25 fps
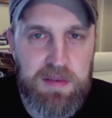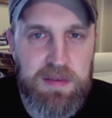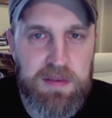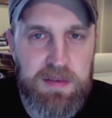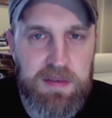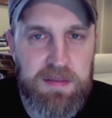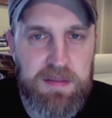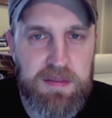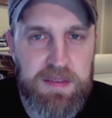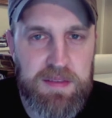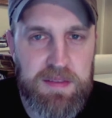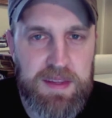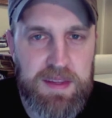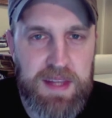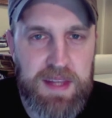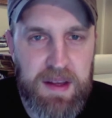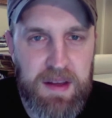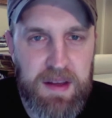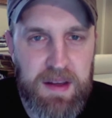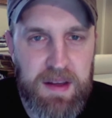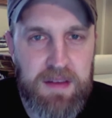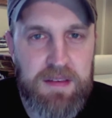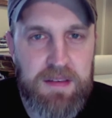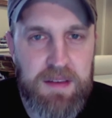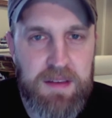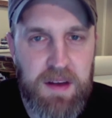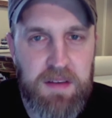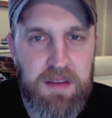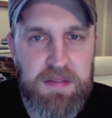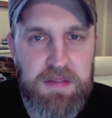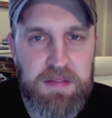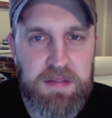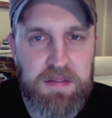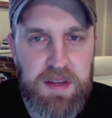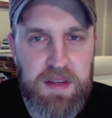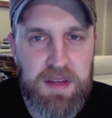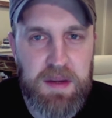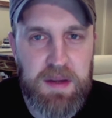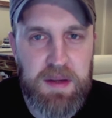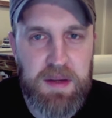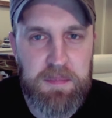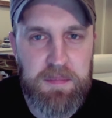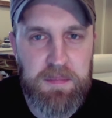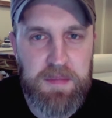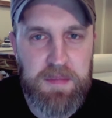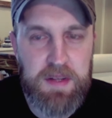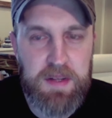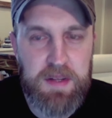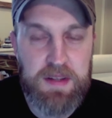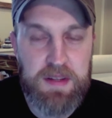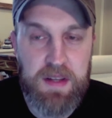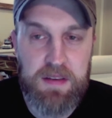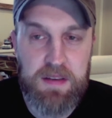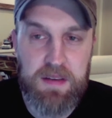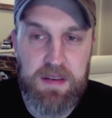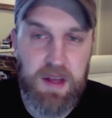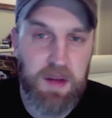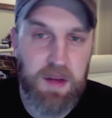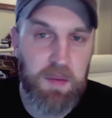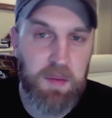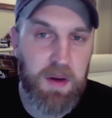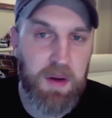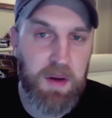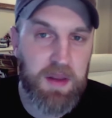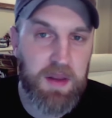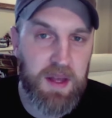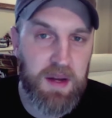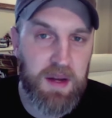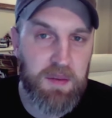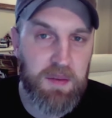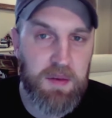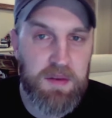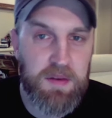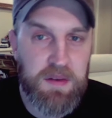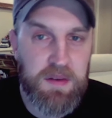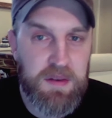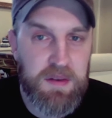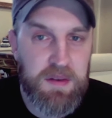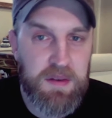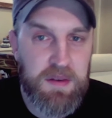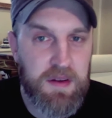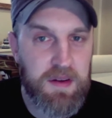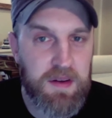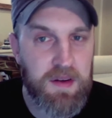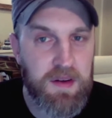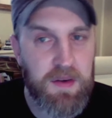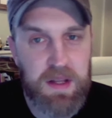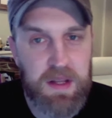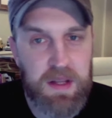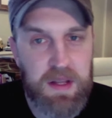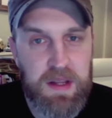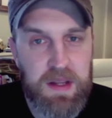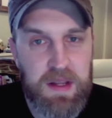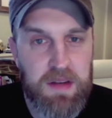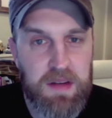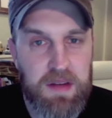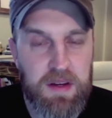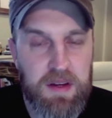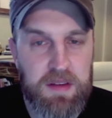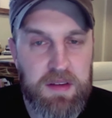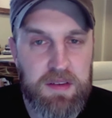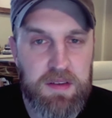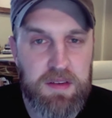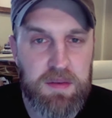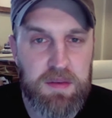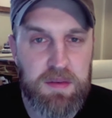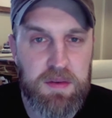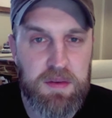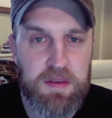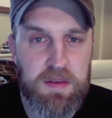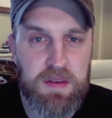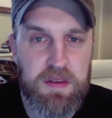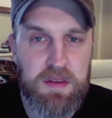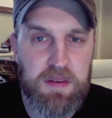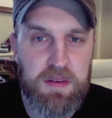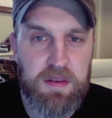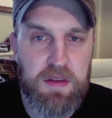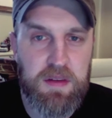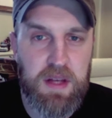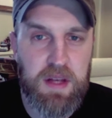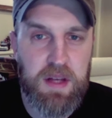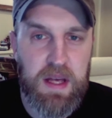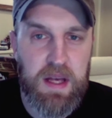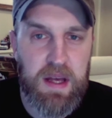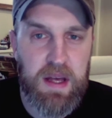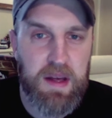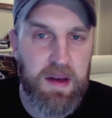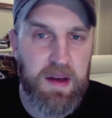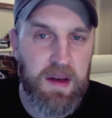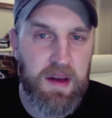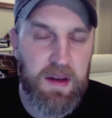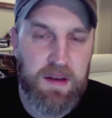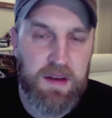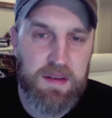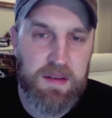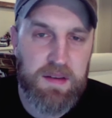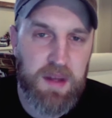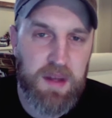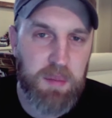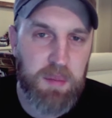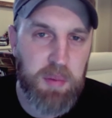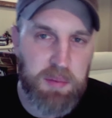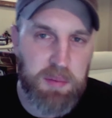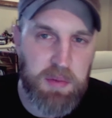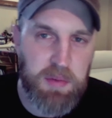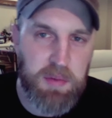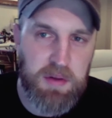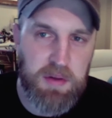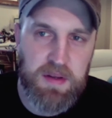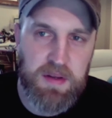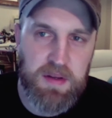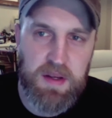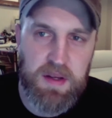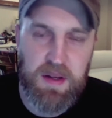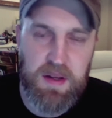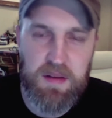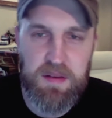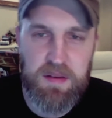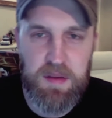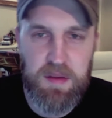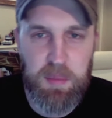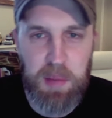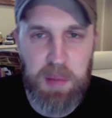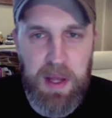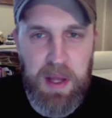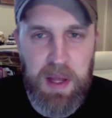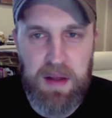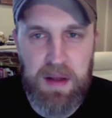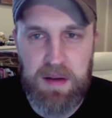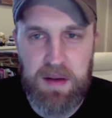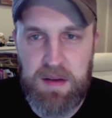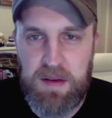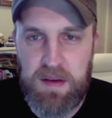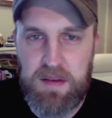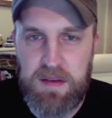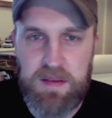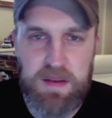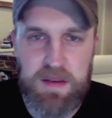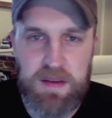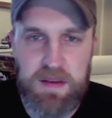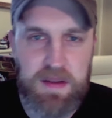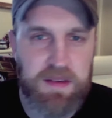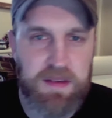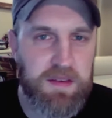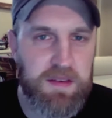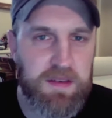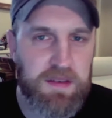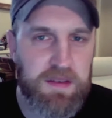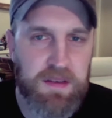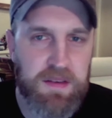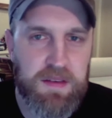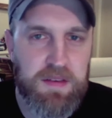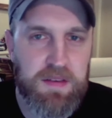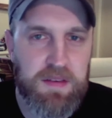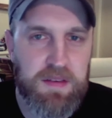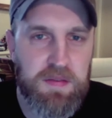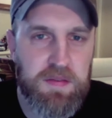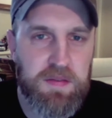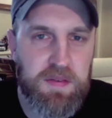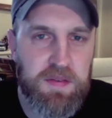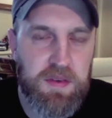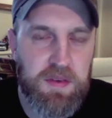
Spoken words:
posters, kind of stuff. Because that's kind of where I thought I was going to start going in that direction, was just because I played music and I was in a band, and it's just